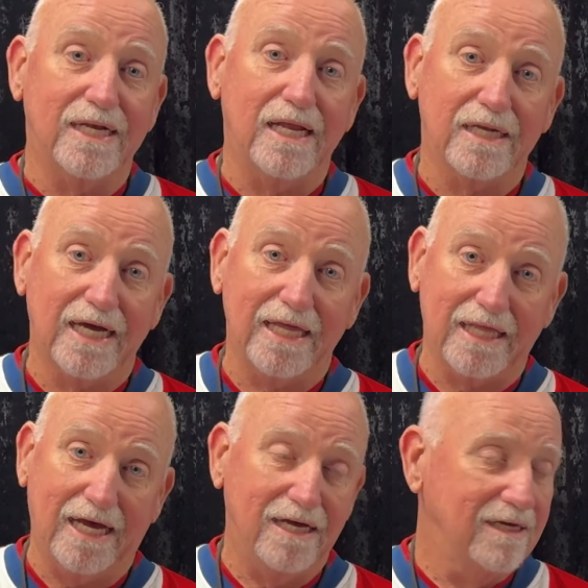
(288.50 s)

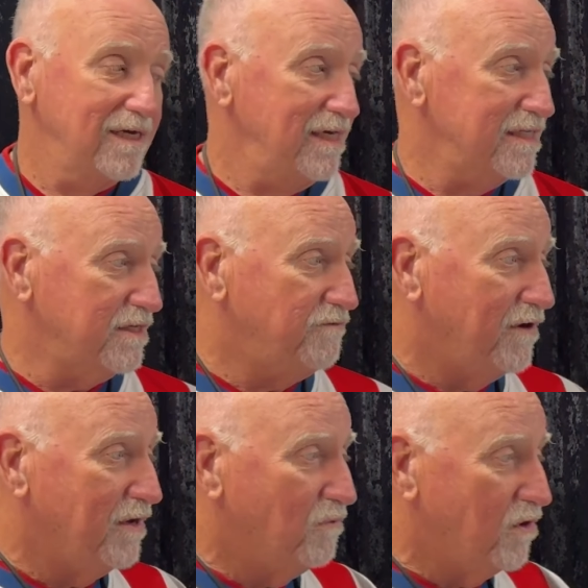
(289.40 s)
nalgada. It's a
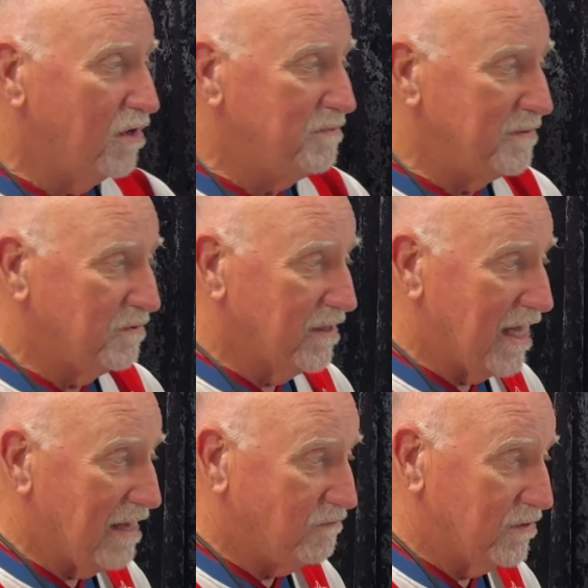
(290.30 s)
funny word. People
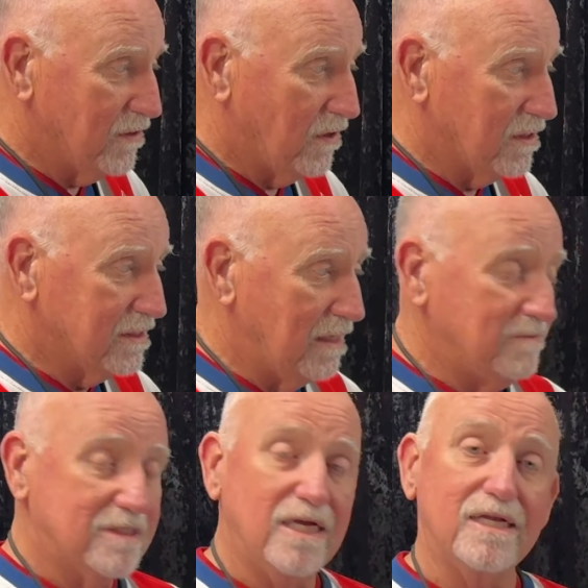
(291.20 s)
laugh with it all the time.
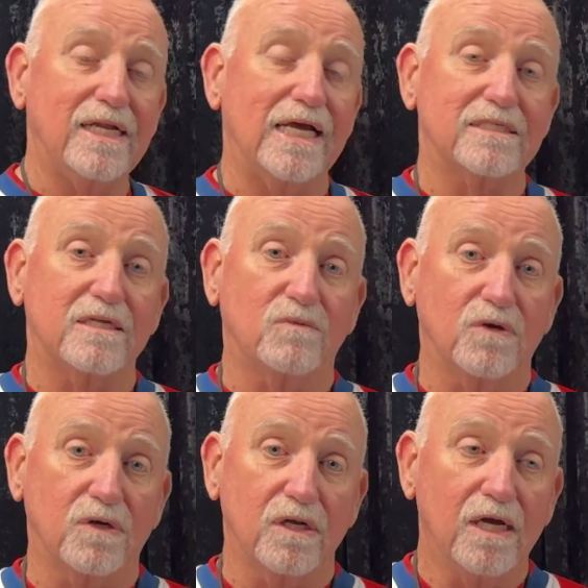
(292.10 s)
It's not a nasty
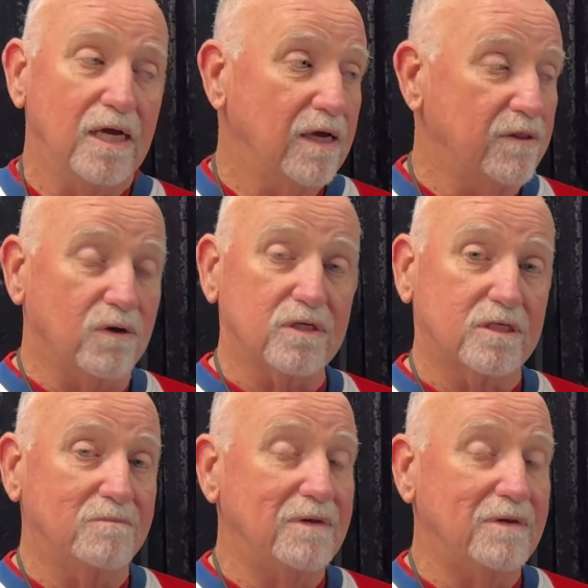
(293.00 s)
word. There are some